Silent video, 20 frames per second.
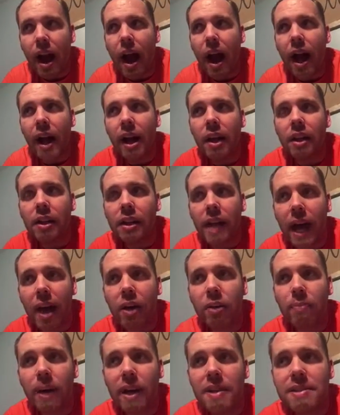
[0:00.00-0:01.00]
I
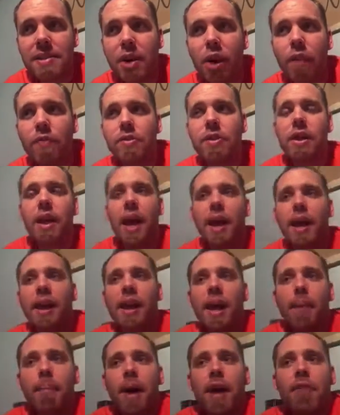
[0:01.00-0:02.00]
allowed myself to
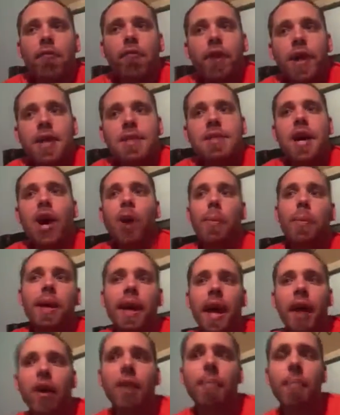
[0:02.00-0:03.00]
let my friends help
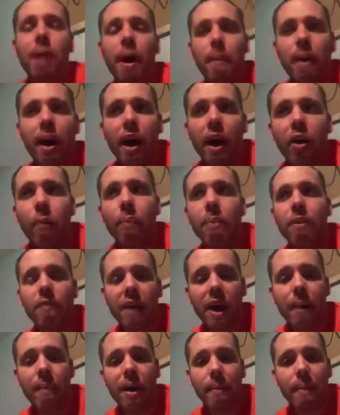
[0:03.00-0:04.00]
me
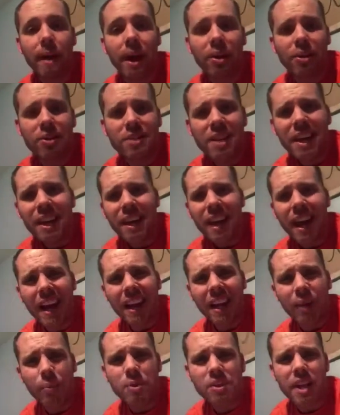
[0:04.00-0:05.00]
fight my battles,
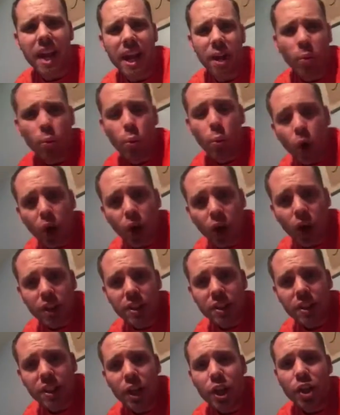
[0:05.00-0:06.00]
and it
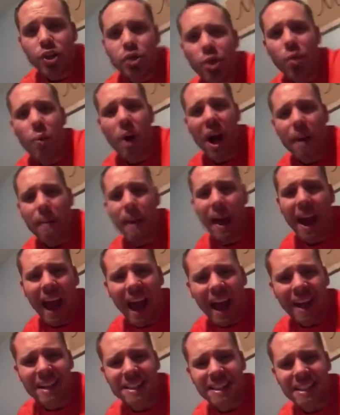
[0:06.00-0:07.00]
worked. So why am I
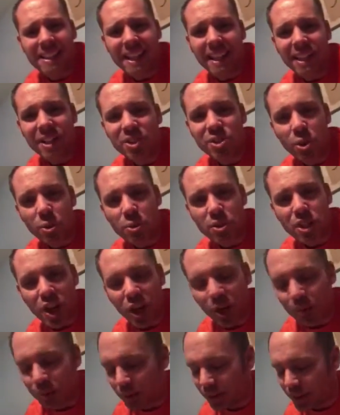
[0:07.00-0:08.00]
acting like it's so
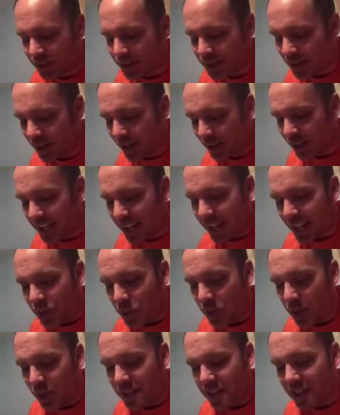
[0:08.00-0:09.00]
terrible? And so it's
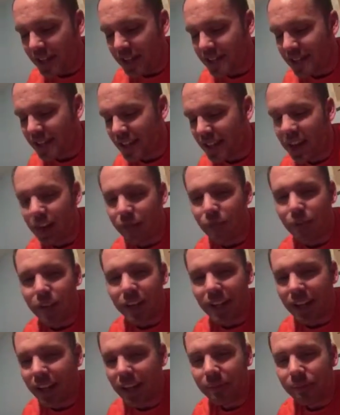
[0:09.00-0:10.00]
one of those things that I
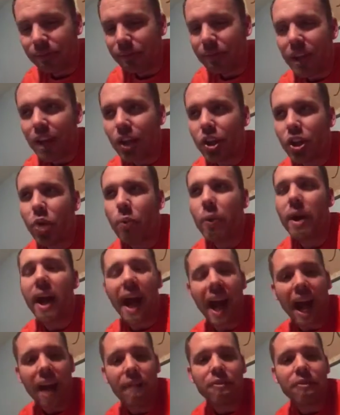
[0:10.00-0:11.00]
forget. And we
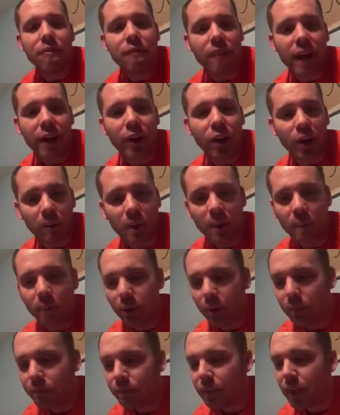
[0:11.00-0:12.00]
have to find our
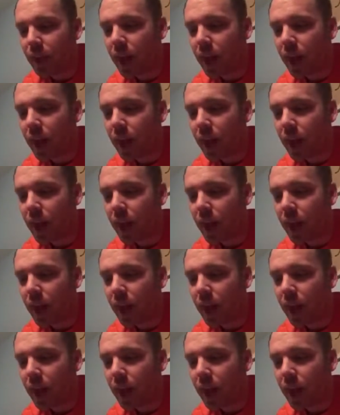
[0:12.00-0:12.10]
people.